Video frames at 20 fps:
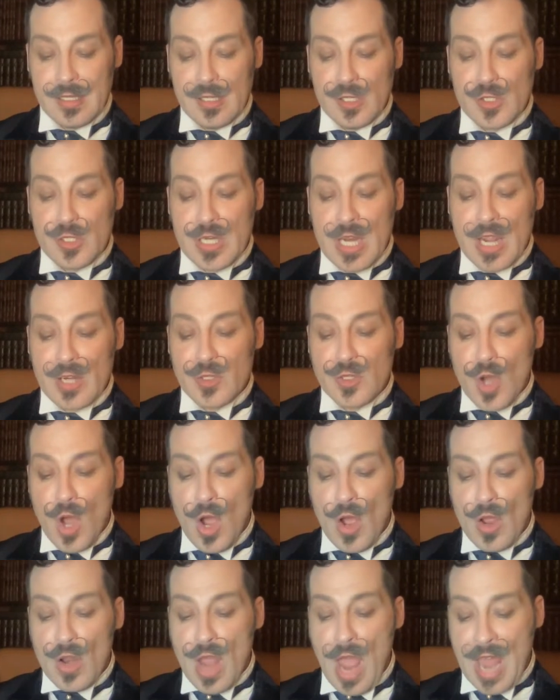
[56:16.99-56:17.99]
She had
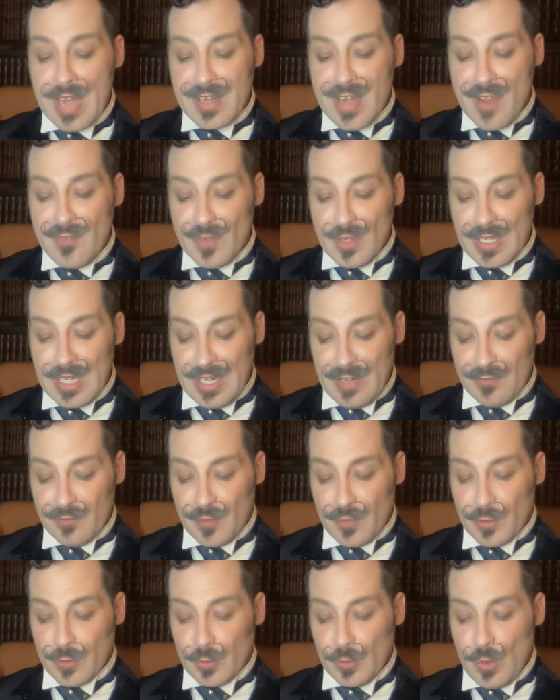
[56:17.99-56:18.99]
never
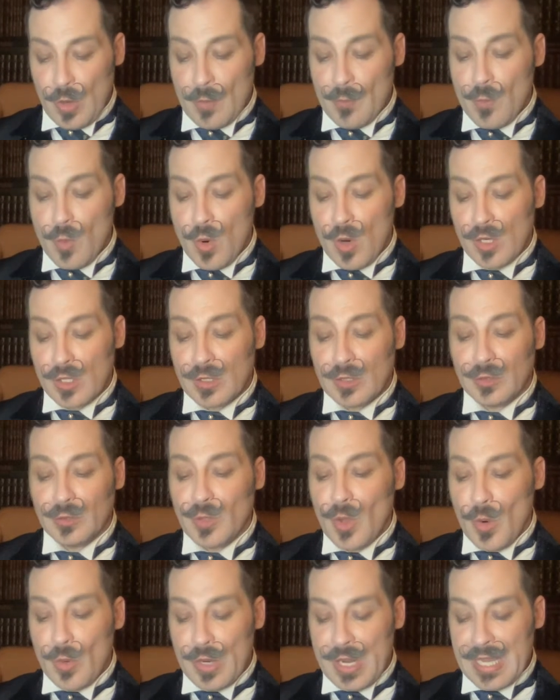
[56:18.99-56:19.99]
lived through a more
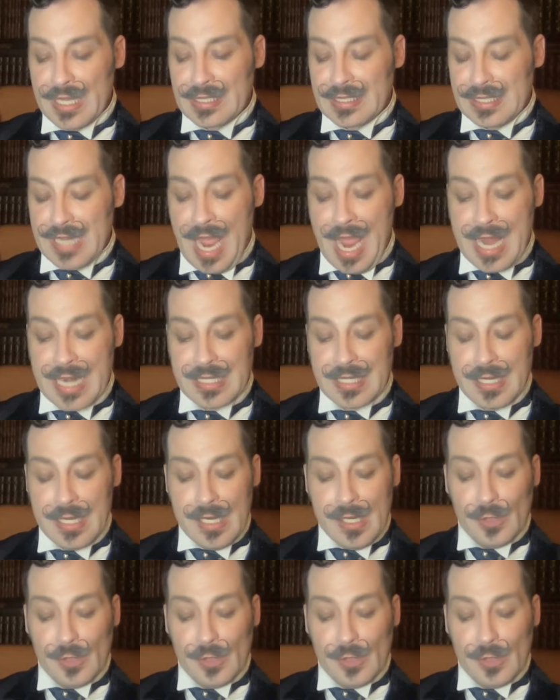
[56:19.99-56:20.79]
glorious night.